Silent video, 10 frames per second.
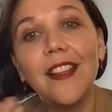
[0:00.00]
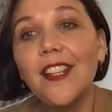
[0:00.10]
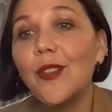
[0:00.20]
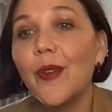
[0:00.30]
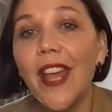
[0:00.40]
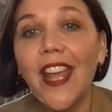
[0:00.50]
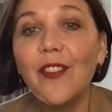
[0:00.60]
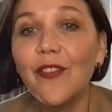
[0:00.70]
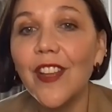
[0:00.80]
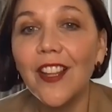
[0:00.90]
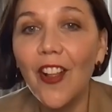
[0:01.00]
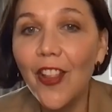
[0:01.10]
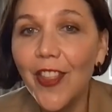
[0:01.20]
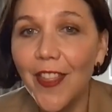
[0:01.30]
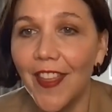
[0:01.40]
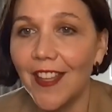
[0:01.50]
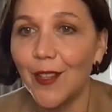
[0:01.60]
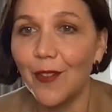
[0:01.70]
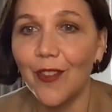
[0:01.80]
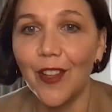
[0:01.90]
it's okay to feel all the
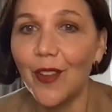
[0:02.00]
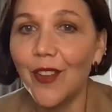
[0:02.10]
things you feel.